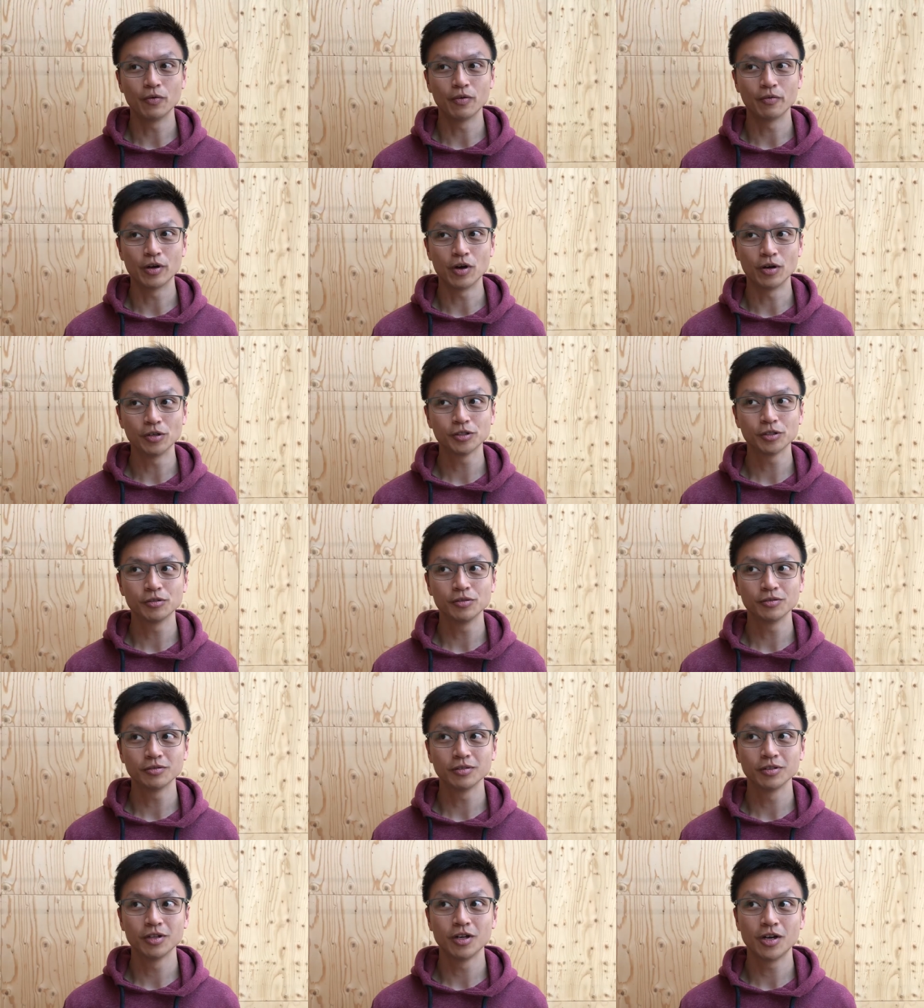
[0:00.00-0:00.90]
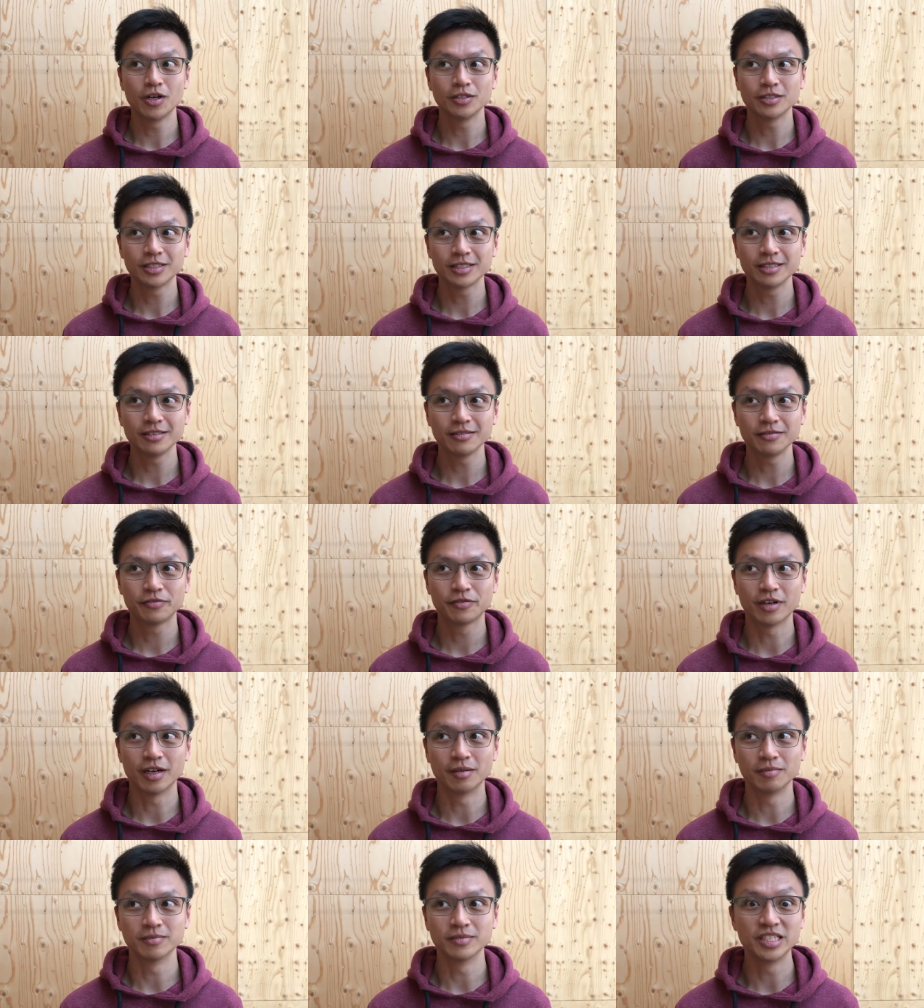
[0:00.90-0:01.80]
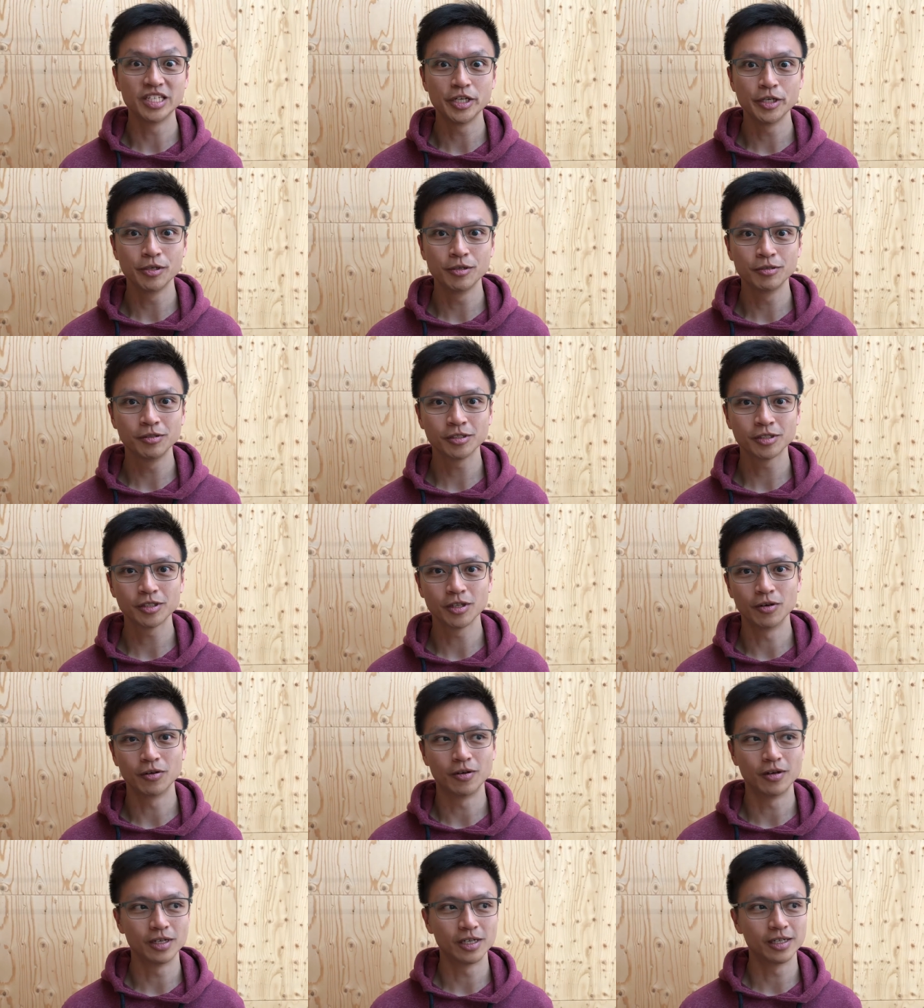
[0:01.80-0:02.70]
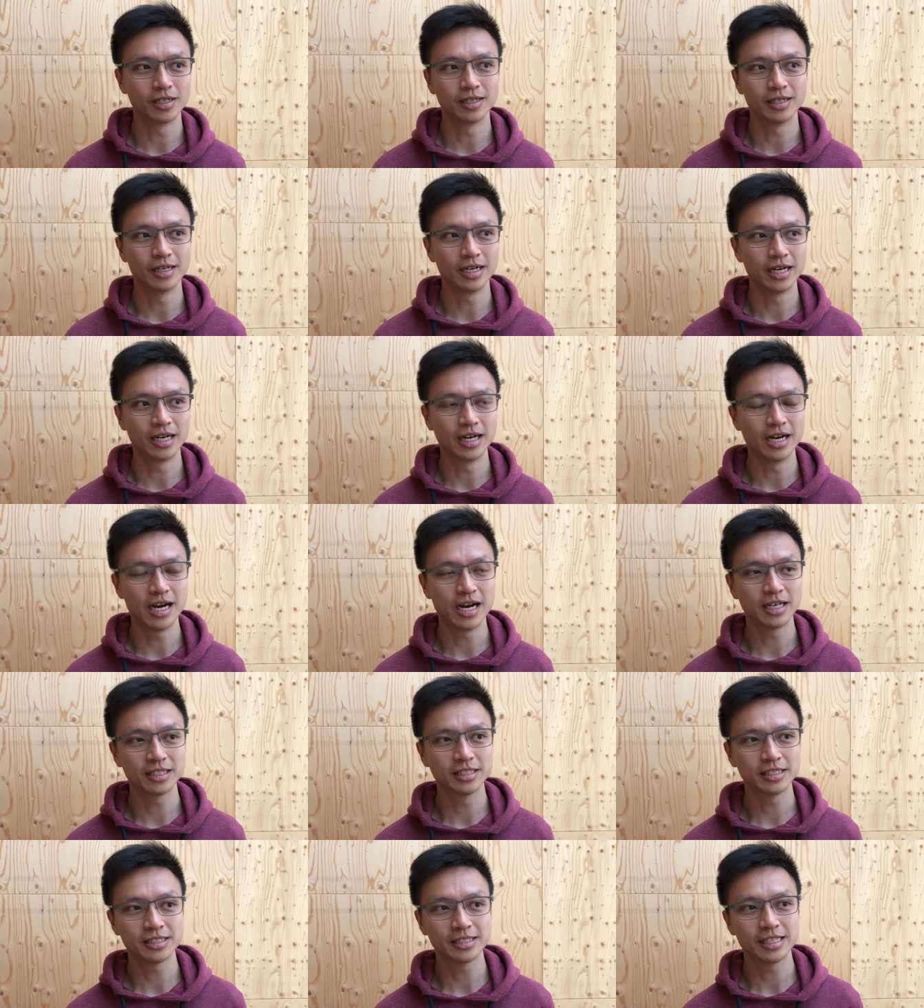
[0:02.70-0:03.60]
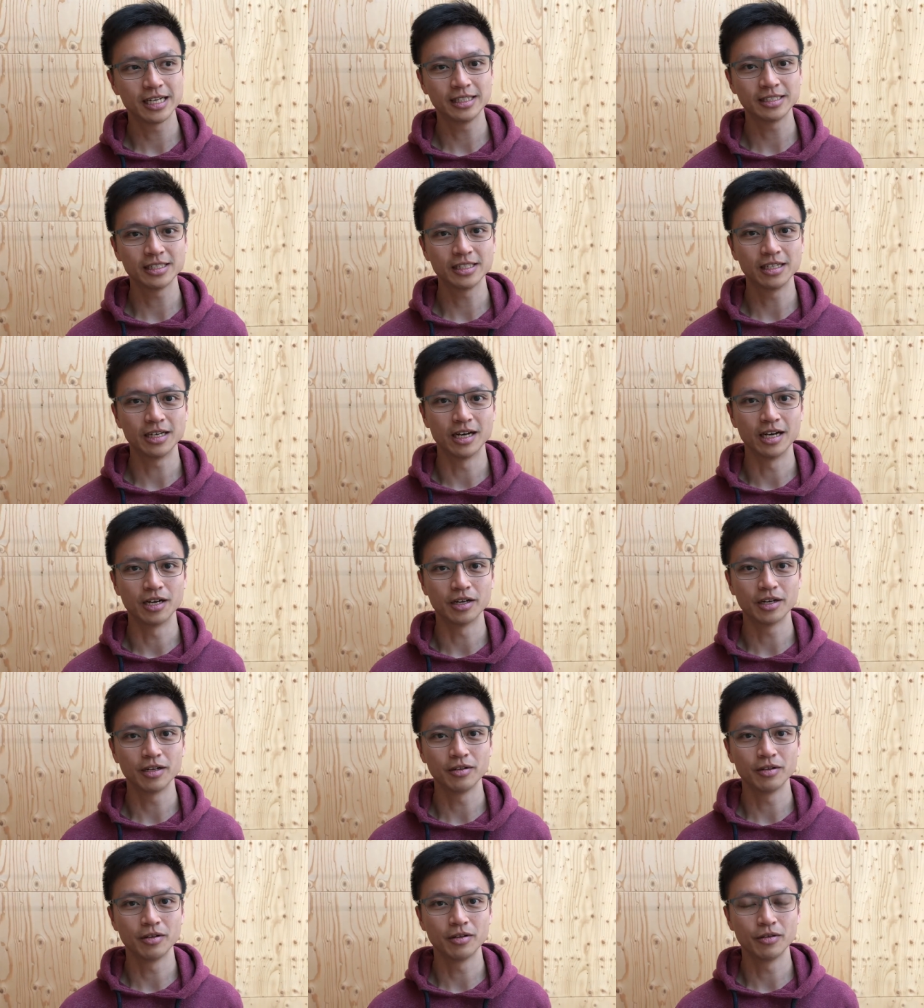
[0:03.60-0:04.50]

We also learned from news or uh, others that uh,